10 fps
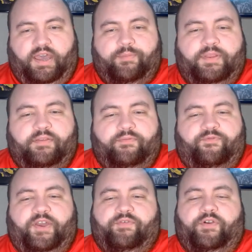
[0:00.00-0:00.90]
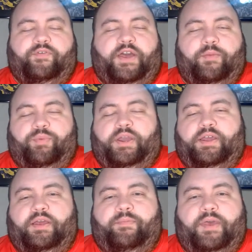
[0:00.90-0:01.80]
I'm in favor of kind of
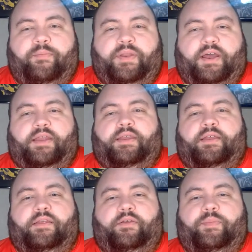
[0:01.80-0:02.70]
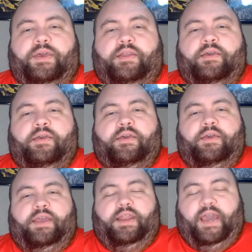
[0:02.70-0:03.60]
breaking up that monotony a little bit
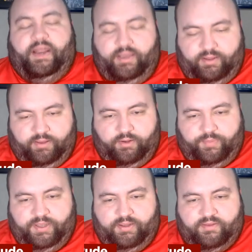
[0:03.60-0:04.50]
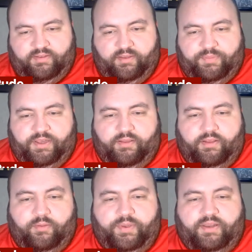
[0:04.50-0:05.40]
and adding a little bit, something a
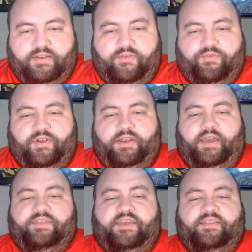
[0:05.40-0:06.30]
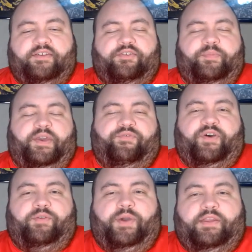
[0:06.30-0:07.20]
little bit different. And I think this would be a
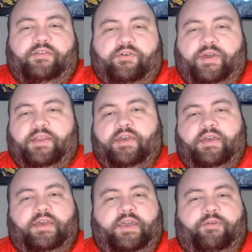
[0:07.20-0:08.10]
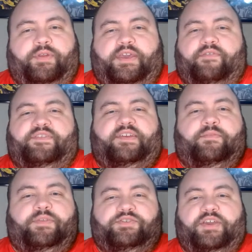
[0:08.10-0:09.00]
fun way to do it. It would give
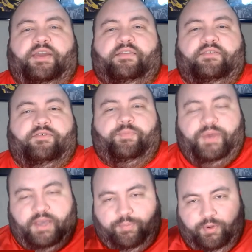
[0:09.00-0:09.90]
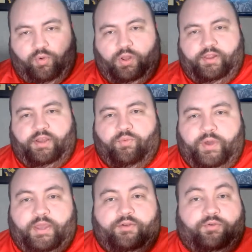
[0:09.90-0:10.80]
teams a chance to pick up a quality
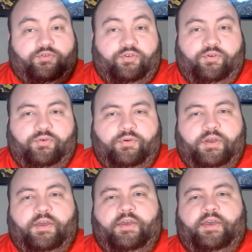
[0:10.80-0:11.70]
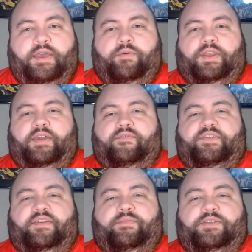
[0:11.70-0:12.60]
win or two. It would give
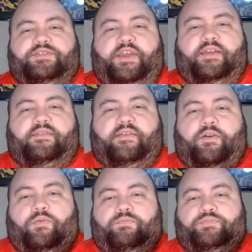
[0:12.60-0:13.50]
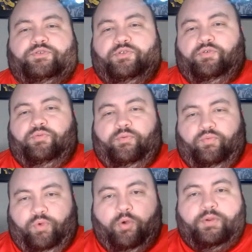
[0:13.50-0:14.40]
teams a chance at a true
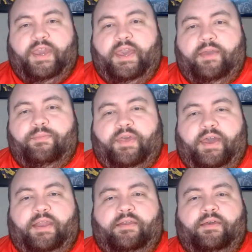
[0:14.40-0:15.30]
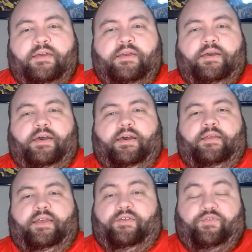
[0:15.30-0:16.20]
road game that uh,
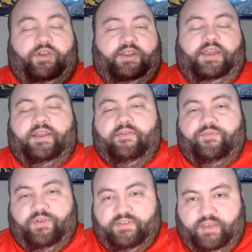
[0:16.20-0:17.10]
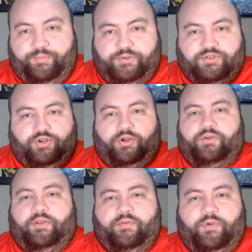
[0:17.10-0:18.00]
like for Indiana, for example,
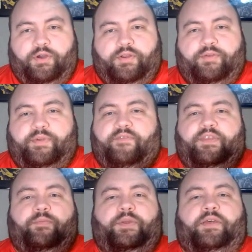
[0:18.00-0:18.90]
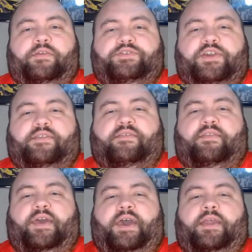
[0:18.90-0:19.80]
struggled on the road. It would give them another chance
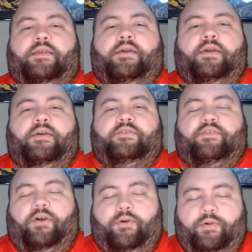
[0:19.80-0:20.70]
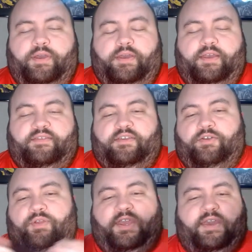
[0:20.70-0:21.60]
at that. So it's a
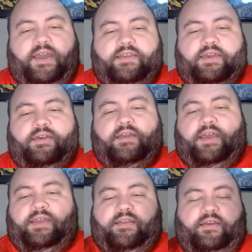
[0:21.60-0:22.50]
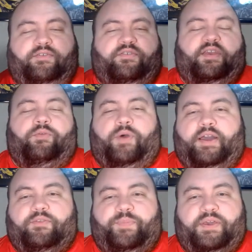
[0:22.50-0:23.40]
unique idea, and I can understand why
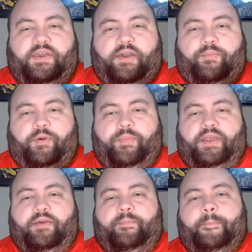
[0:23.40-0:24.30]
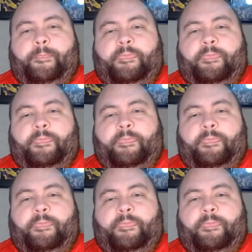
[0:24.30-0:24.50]
it's picking up momentum.